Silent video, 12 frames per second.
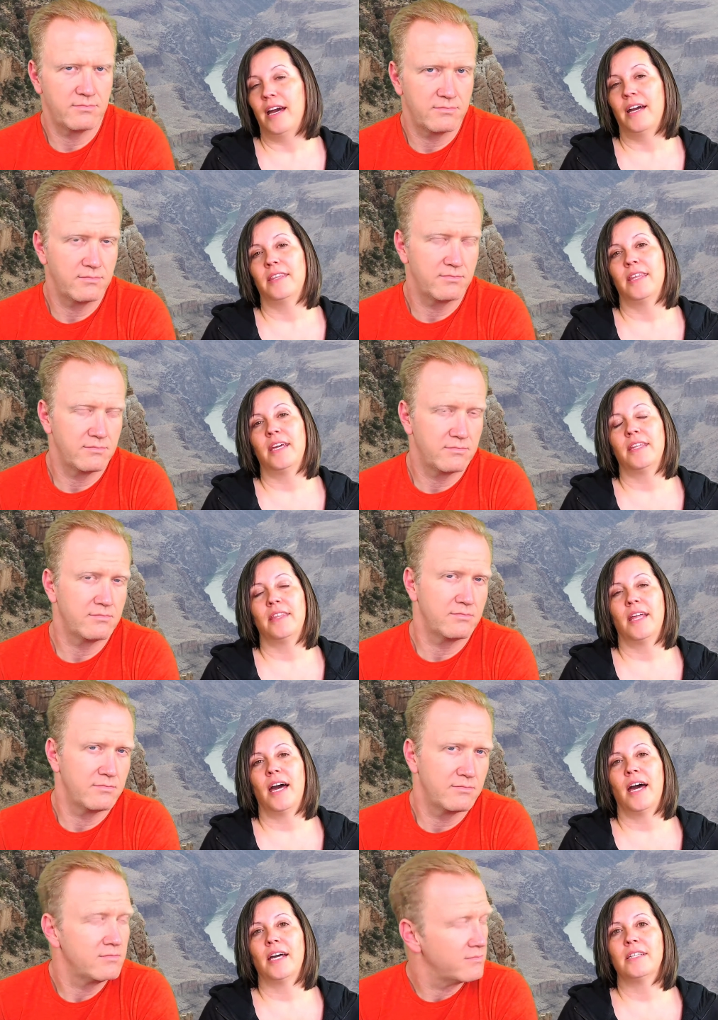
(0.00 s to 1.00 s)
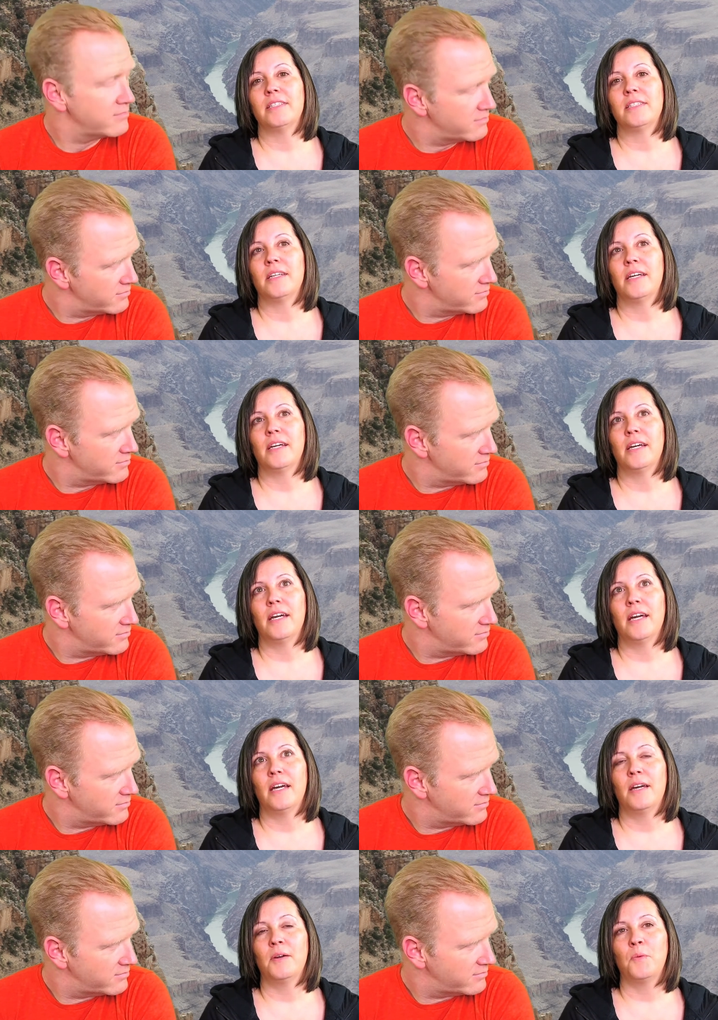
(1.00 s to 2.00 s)
Speaker 1: I think that
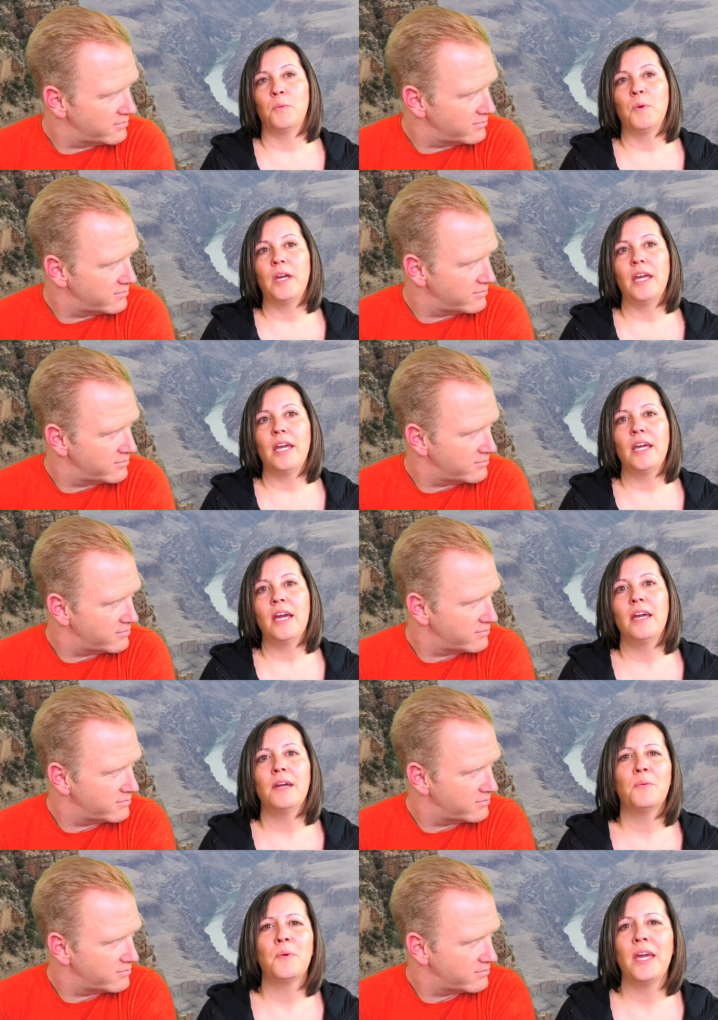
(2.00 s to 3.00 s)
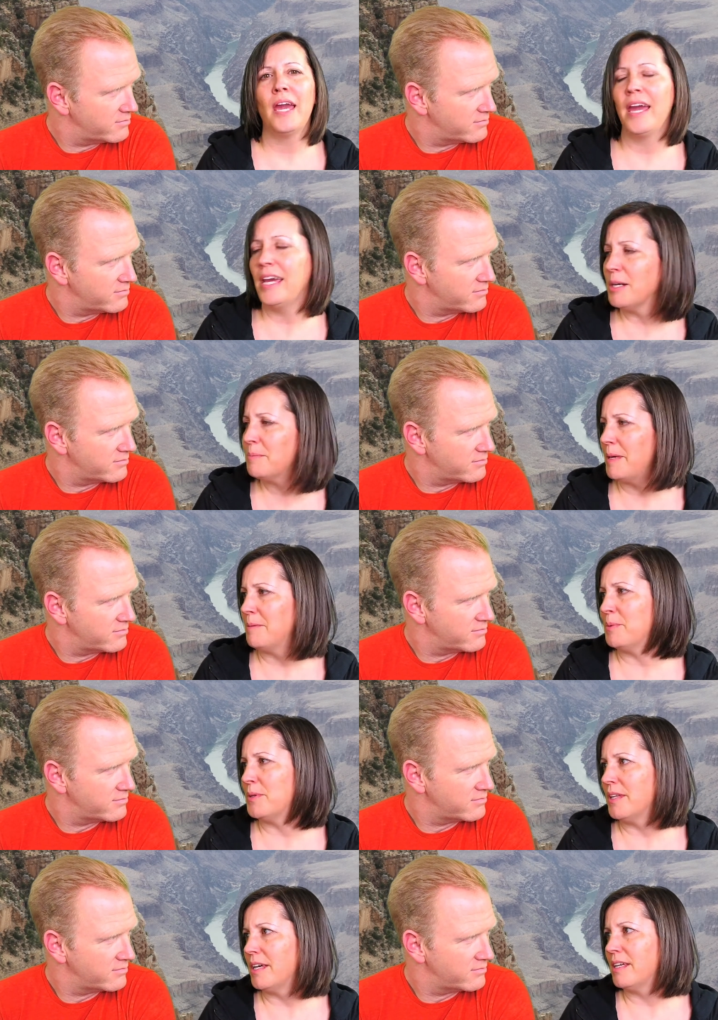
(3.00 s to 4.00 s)
we we hear
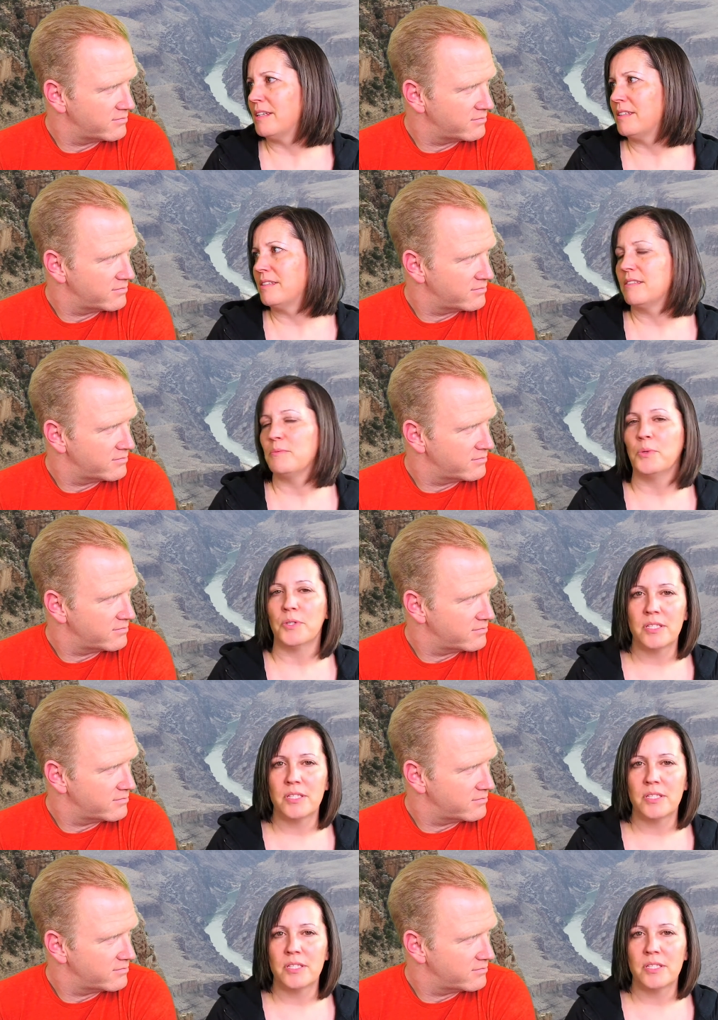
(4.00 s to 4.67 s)
people that will